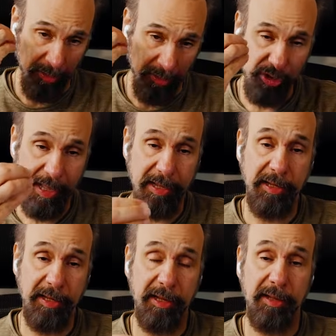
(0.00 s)

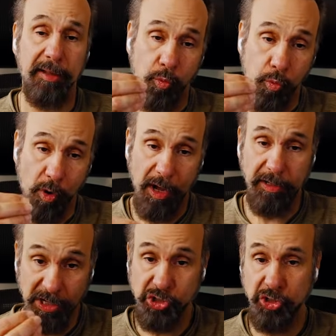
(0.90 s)
understanding what
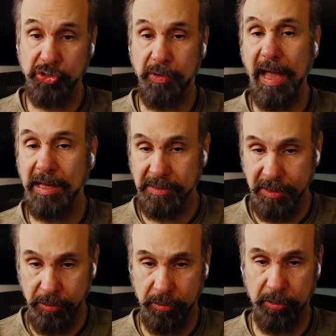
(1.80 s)
questions to ask
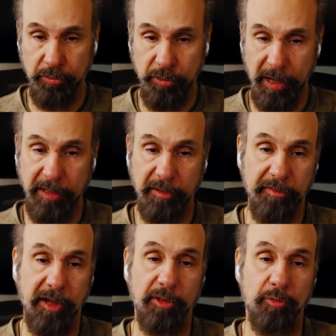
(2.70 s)
in order to
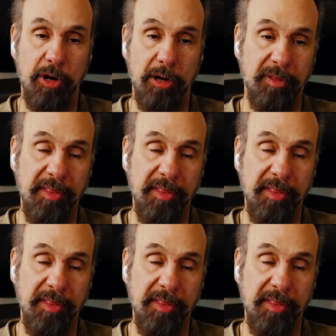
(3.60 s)
identify the problem.